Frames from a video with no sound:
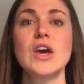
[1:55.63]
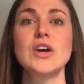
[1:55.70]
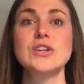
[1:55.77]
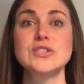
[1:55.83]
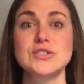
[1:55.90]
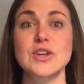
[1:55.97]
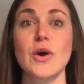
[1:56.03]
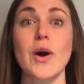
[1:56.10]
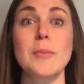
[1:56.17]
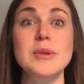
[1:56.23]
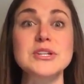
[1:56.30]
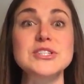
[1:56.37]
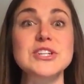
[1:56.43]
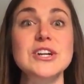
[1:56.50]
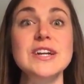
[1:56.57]
So I'm
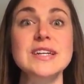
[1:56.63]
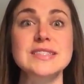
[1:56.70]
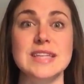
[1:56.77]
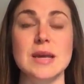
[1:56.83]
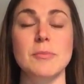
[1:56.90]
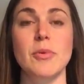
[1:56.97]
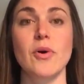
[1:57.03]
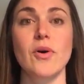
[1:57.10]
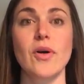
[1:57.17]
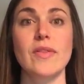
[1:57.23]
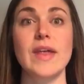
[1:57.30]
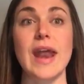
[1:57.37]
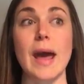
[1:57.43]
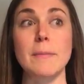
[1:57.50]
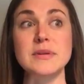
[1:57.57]
going to share an example
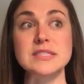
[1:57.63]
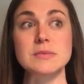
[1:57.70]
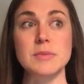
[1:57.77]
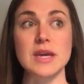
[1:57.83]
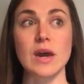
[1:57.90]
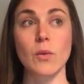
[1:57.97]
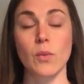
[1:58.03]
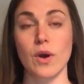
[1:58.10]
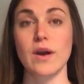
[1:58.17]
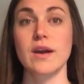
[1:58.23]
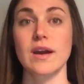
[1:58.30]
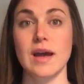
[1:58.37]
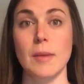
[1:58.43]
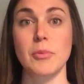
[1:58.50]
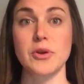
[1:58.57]
that happened to me at work
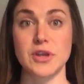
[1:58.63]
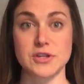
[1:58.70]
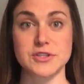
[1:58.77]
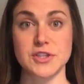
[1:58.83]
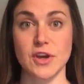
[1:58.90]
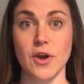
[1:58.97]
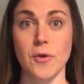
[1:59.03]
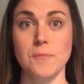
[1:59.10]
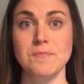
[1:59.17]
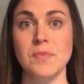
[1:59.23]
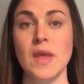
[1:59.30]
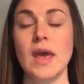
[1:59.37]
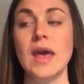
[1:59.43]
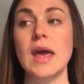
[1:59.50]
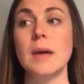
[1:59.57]
a couple years ago.
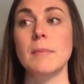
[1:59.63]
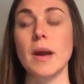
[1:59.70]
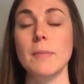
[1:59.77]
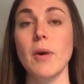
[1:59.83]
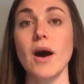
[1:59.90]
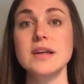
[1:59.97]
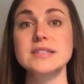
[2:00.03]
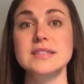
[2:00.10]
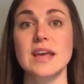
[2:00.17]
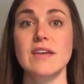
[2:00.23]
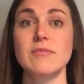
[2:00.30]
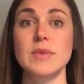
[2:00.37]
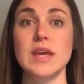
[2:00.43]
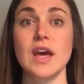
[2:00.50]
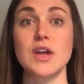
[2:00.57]
My boss gave
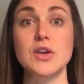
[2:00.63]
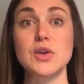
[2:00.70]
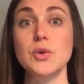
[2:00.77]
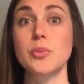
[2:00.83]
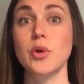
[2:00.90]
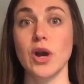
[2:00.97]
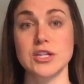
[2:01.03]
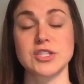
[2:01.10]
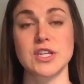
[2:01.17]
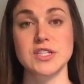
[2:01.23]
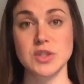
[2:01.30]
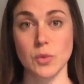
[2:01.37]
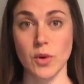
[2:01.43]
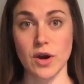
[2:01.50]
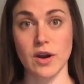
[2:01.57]
me a new project
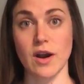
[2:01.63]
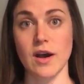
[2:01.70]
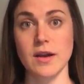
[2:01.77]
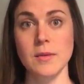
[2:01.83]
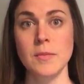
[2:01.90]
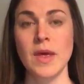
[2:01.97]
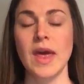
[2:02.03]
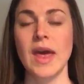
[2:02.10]
to work on,